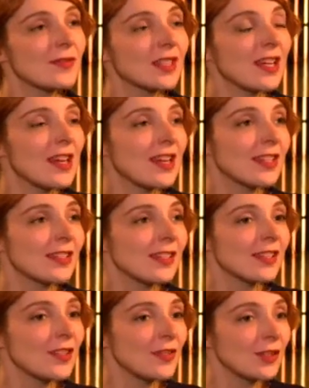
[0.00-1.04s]

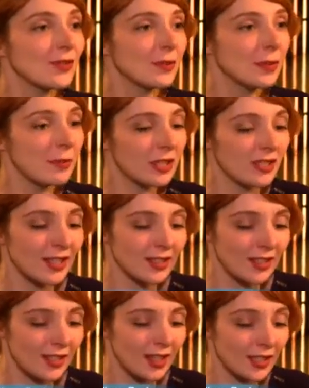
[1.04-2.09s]
it's difficult for me because
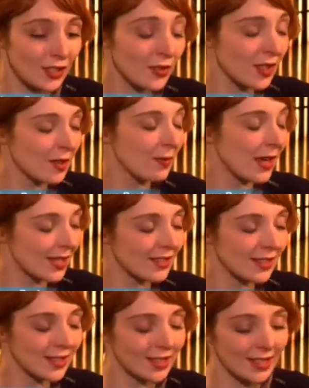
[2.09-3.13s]
I took him
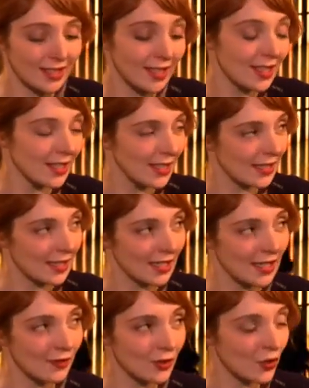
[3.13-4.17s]
as he is, and
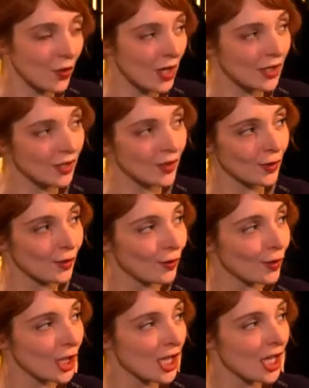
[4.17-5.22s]
I never tried
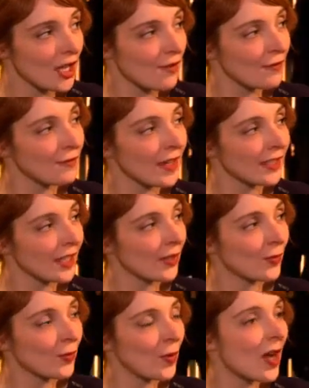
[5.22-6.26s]
to find
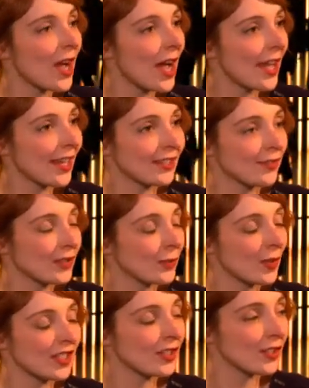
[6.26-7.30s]
out why, as if it
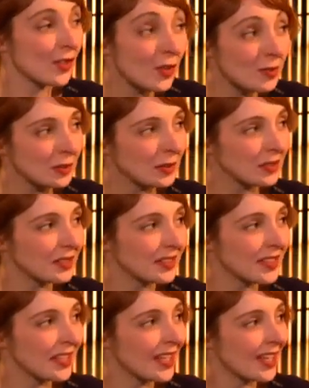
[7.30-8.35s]
wasn't normal.
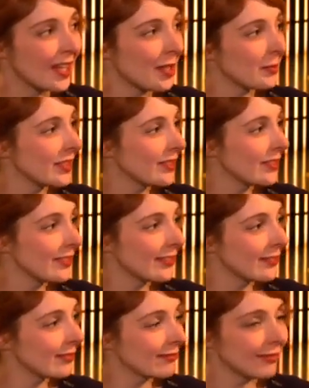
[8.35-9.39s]
I
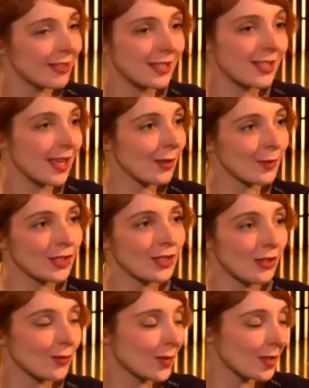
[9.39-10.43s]
mean, it's like what
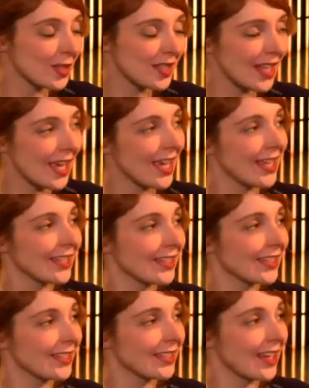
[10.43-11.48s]
John Waters said,
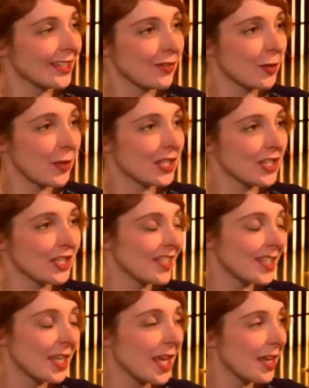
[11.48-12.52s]
I never questioned
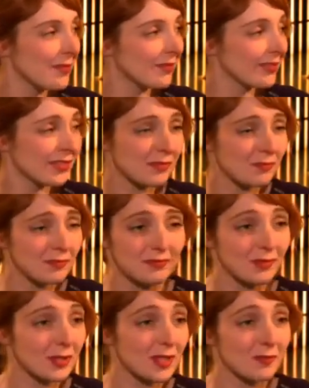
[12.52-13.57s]
his name. It's
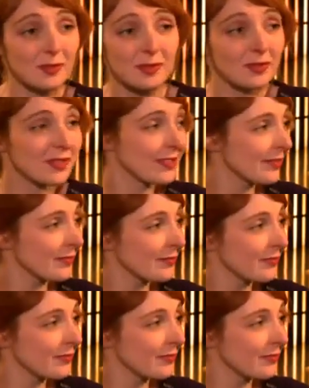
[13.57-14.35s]
Bruce LaBruce,